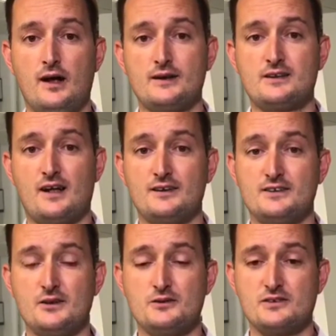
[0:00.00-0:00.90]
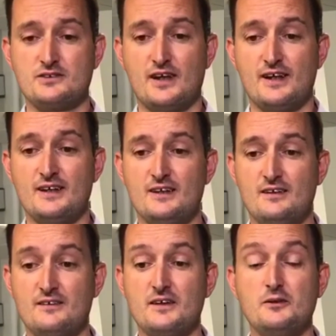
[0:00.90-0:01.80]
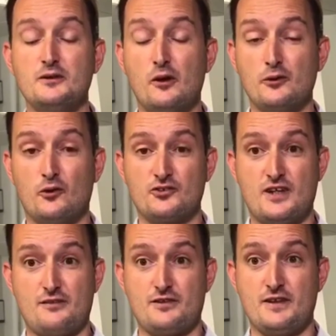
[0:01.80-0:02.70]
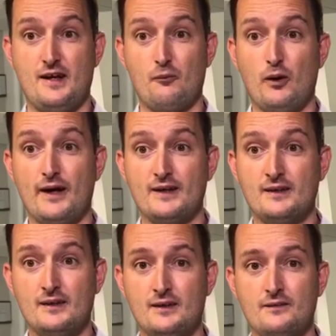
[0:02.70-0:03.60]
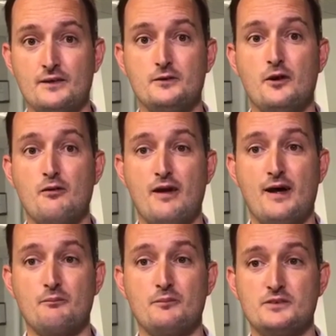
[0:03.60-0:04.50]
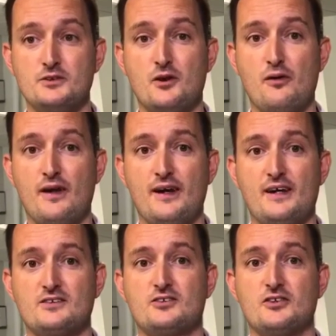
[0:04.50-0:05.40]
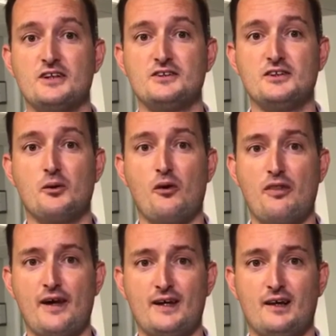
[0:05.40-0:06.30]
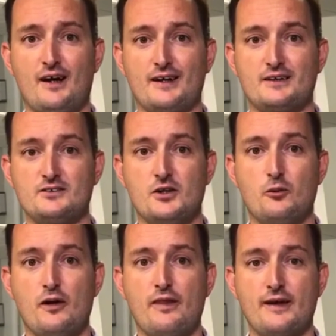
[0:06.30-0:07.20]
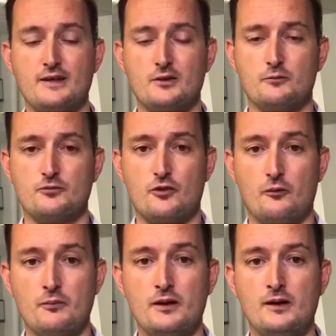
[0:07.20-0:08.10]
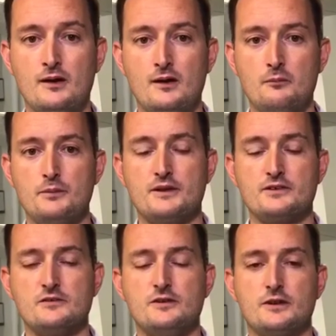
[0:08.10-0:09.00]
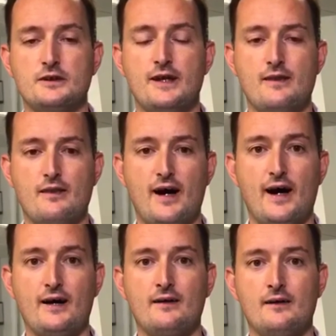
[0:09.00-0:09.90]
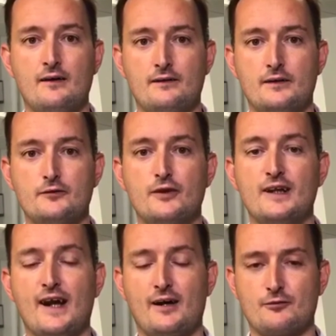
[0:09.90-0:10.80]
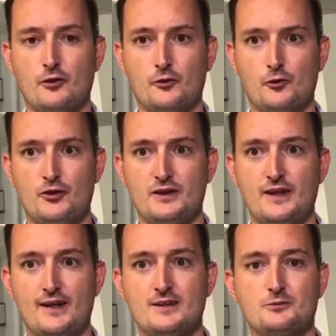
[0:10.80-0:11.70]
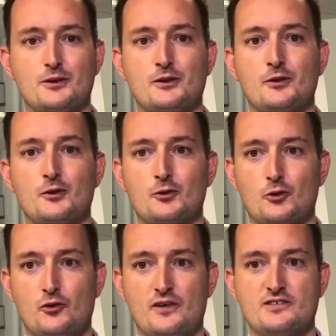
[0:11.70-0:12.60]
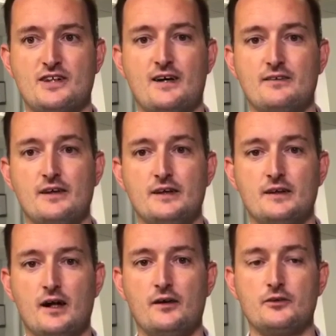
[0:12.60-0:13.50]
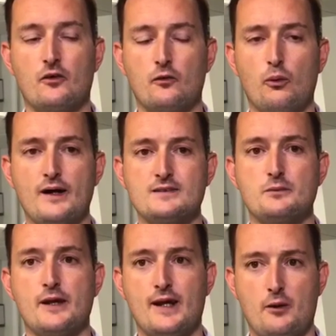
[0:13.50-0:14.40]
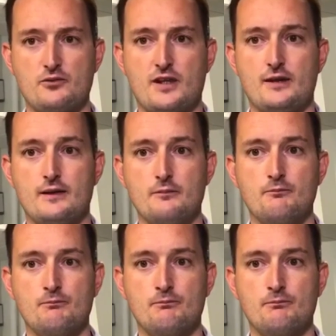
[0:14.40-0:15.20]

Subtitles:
I challenge you to say, do you know your staff in that way? Do you know them? Do you know their history? Do you know what they like? Do you know where they come from? Because if you can hit that, then you really have got good engagement, good understanding, and you're on the way to being outstanding.